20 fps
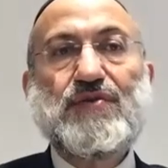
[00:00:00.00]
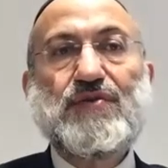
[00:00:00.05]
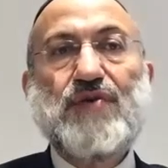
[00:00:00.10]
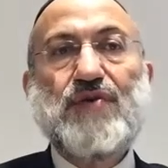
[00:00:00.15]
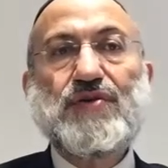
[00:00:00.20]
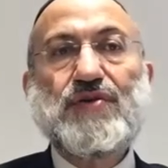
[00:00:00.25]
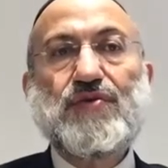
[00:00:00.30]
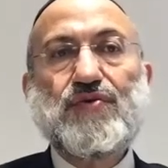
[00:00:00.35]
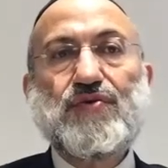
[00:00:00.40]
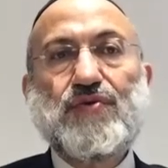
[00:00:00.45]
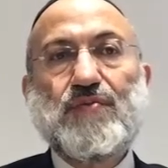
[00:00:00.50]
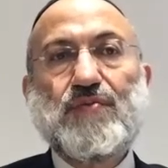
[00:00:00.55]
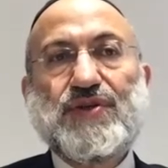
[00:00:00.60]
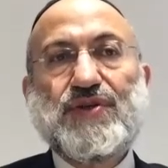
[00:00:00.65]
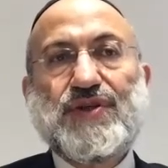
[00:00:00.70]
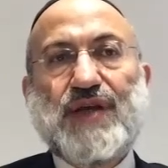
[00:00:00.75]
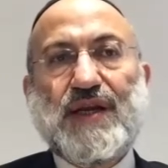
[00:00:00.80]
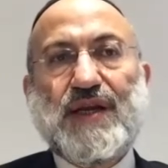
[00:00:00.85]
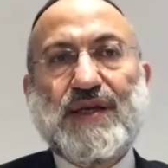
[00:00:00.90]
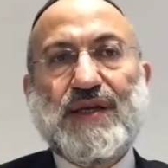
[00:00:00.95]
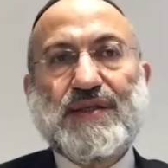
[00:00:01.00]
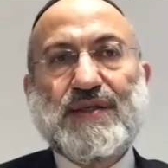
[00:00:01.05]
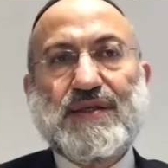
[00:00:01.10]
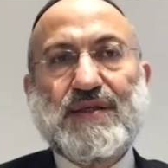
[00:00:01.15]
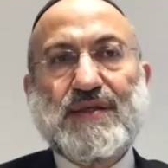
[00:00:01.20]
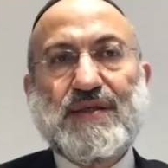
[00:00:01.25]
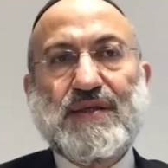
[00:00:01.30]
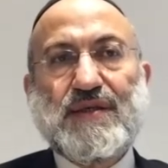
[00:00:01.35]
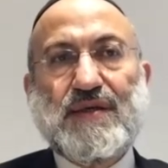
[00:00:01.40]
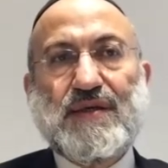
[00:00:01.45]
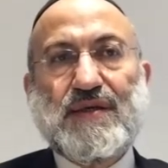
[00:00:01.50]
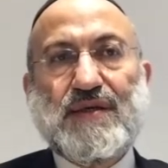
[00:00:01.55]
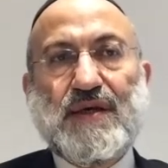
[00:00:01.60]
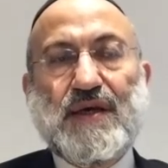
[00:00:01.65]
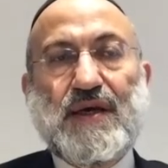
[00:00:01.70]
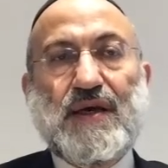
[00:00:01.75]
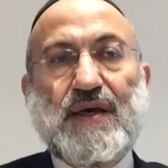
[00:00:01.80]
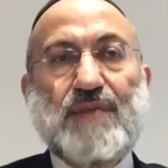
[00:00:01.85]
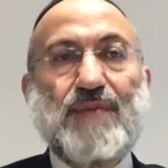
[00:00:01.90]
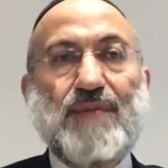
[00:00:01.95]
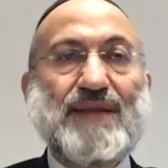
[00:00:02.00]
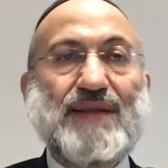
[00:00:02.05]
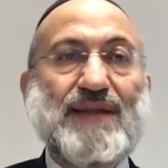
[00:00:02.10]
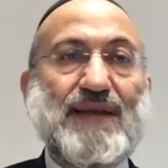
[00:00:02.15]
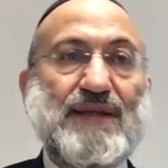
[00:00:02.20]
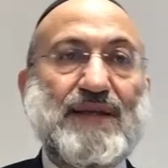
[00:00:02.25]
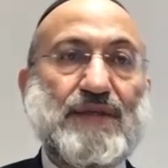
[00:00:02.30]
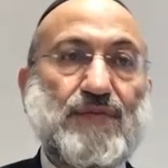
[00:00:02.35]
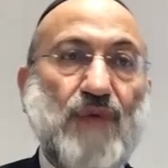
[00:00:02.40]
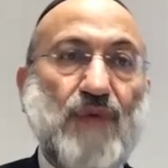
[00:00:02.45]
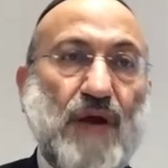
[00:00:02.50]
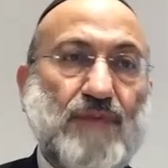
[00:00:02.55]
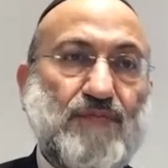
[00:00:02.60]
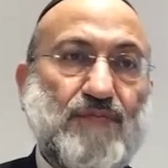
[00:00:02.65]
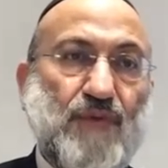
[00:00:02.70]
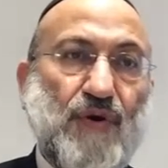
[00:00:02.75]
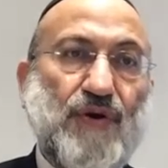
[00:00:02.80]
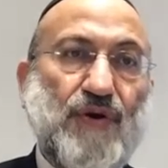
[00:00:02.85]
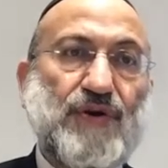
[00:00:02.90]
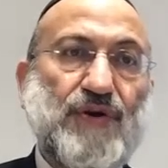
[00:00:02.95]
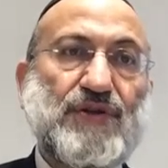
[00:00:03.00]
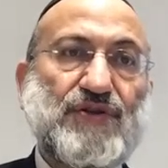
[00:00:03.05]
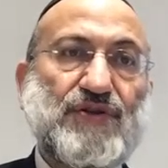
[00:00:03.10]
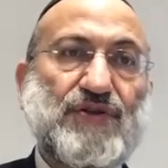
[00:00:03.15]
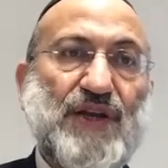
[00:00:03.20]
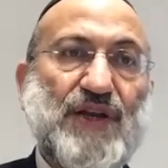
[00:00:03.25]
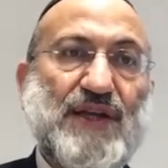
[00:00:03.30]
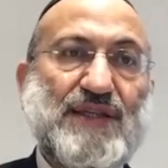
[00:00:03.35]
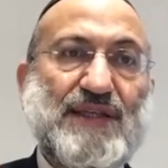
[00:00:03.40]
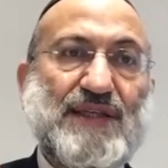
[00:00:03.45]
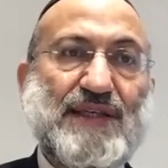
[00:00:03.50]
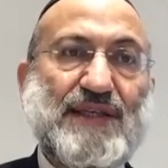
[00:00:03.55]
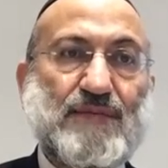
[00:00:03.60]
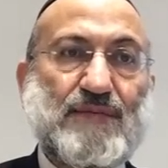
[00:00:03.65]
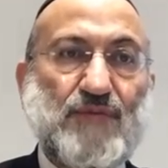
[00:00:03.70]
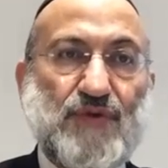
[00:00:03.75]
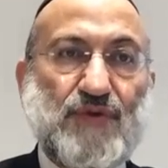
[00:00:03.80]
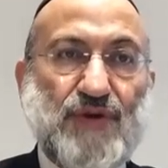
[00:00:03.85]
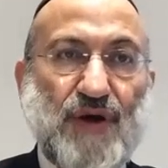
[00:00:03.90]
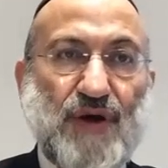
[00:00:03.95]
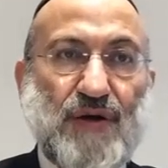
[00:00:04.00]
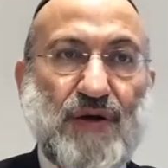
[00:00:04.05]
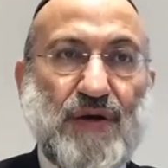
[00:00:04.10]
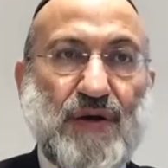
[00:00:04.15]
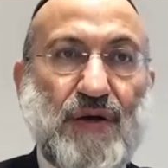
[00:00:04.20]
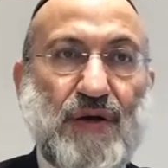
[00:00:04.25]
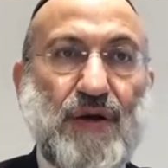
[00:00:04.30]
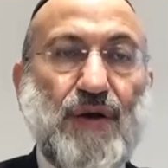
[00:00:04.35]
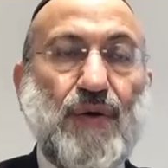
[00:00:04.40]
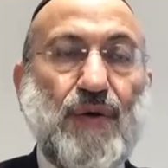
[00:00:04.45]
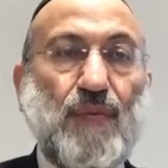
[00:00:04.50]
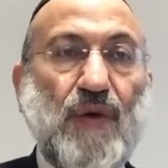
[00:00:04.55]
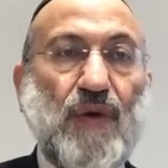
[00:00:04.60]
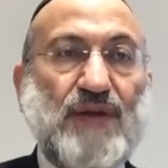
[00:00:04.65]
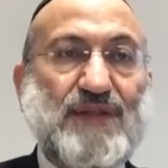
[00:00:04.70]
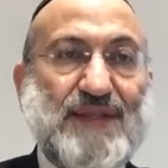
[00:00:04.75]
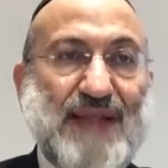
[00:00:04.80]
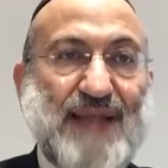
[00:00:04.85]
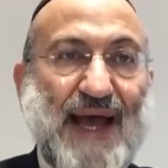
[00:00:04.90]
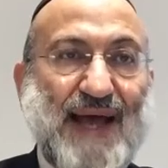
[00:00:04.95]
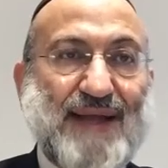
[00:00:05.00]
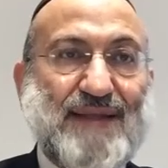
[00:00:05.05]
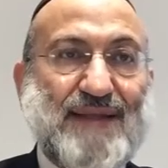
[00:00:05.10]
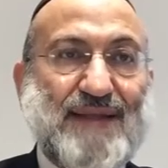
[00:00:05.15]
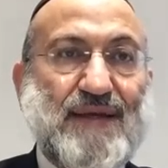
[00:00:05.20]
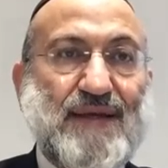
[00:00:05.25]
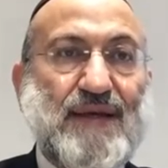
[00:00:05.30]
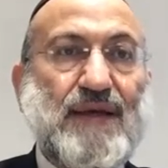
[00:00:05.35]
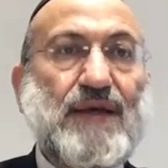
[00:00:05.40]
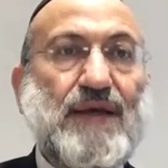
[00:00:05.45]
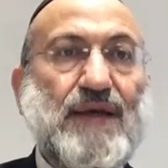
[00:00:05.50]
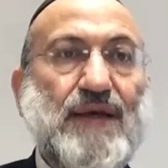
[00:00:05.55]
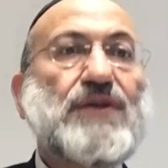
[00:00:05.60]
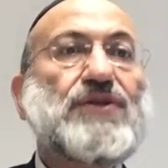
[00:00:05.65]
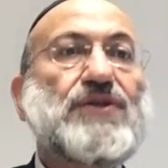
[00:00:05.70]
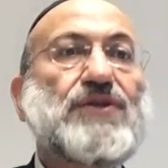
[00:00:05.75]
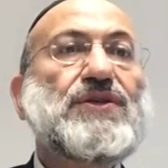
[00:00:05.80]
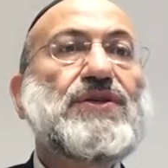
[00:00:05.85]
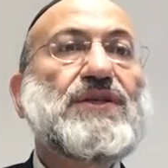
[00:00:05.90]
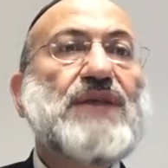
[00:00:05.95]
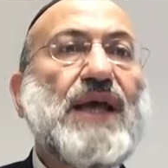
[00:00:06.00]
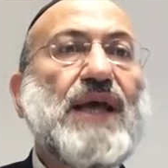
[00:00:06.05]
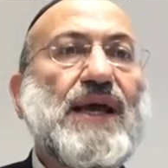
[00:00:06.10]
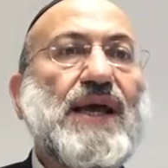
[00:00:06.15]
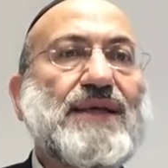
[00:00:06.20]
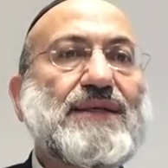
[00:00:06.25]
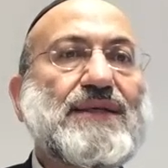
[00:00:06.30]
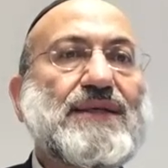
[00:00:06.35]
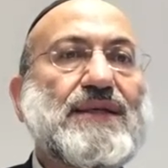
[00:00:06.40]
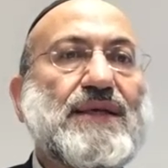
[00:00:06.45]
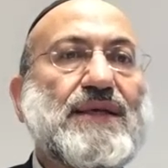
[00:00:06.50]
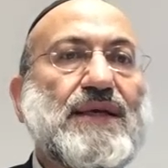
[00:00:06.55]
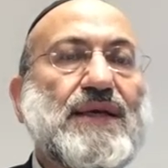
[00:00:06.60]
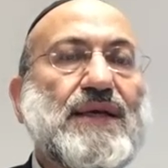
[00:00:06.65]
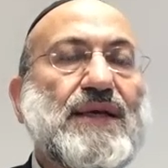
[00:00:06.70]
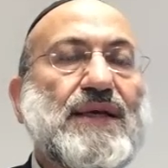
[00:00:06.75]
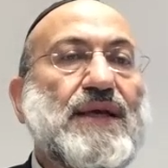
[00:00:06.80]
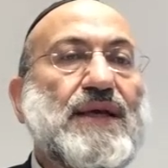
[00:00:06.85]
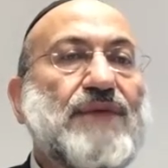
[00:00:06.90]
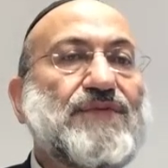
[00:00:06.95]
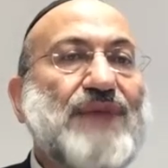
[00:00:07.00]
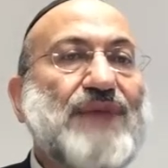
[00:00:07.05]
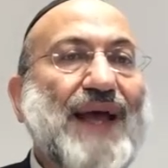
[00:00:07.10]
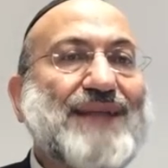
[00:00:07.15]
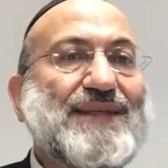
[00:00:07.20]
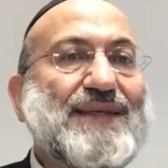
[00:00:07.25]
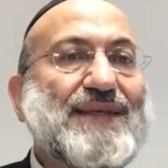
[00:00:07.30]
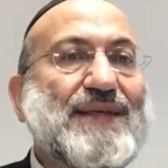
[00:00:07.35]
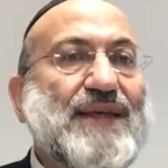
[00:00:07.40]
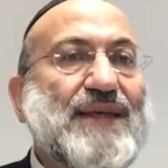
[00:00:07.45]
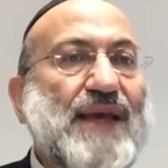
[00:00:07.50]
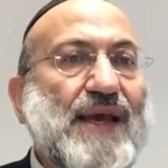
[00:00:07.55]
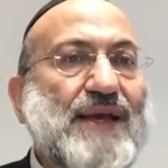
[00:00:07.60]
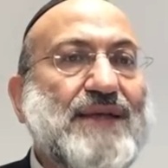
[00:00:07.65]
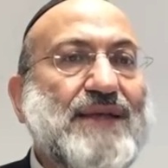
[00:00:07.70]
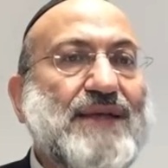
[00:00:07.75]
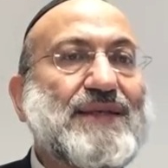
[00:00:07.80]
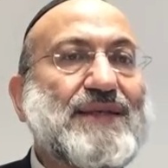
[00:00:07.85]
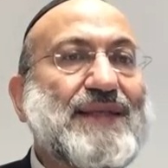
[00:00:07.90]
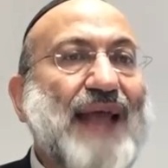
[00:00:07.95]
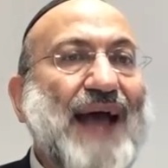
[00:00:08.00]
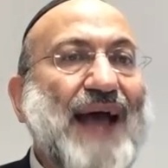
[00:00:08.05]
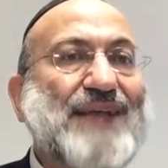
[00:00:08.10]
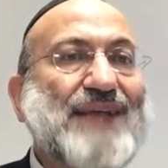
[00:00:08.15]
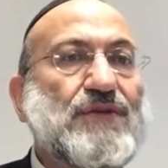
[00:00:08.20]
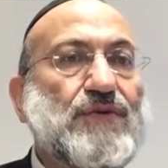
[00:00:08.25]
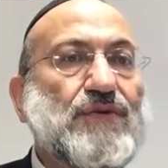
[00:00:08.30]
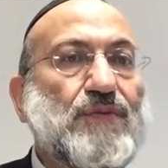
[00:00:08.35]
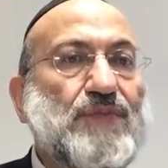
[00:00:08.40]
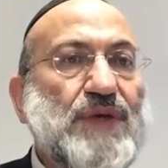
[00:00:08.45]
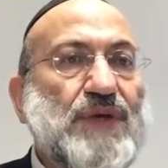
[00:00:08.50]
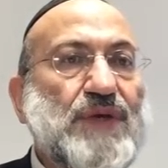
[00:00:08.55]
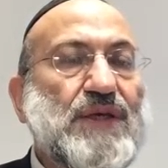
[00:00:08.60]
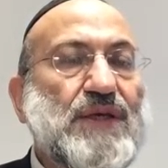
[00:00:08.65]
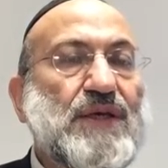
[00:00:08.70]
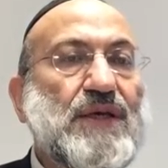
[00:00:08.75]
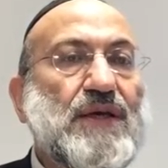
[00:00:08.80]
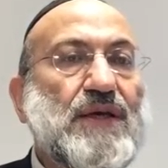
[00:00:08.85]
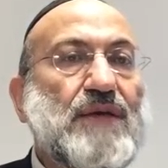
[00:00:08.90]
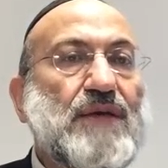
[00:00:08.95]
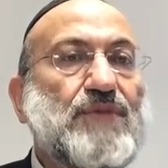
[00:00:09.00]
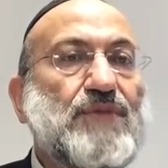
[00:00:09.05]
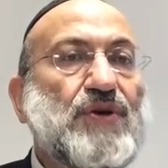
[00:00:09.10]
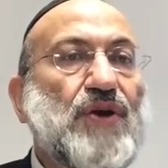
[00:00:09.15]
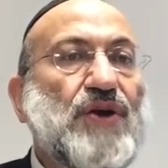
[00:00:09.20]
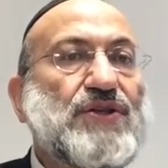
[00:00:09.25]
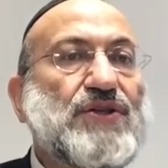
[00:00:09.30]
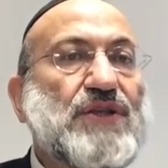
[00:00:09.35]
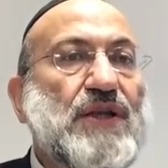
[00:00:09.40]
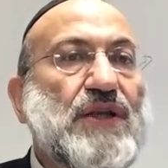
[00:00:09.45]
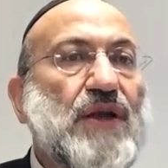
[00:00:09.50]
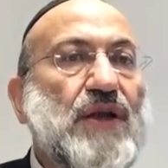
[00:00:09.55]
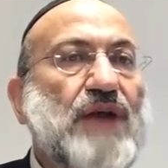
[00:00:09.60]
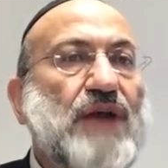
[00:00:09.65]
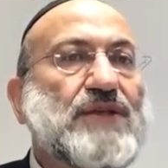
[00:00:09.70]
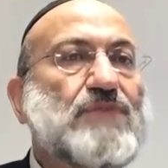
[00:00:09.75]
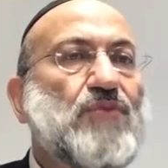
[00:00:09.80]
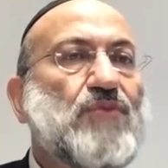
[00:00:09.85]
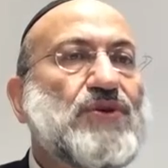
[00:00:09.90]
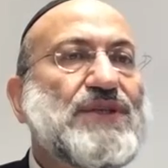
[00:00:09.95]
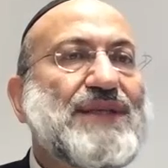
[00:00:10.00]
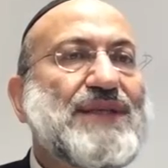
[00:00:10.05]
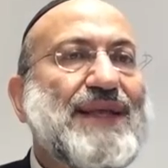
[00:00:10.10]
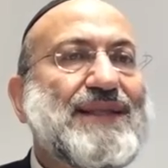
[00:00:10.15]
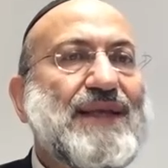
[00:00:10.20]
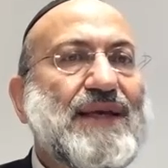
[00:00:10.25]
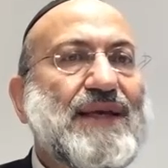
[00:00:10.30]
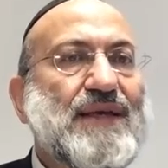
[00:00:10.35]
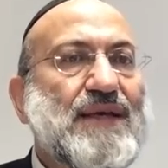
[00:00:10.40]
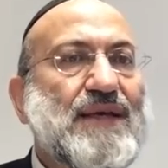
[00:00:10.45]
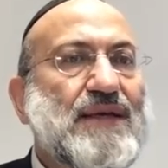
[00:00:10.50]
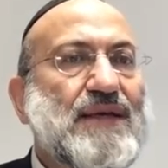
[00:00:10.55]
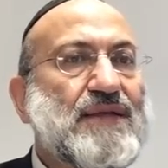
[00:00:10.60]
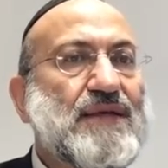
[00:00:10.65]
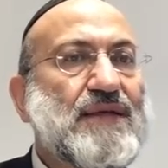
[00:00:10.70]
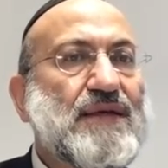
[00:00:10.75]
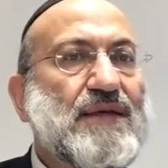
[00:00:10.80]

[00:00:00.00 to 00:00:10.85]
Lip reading: it's also to be jealous. But there is one point, jealousy is mutar. What's that? She says, if that's the case, it has to be because Leah is more tzaddikim.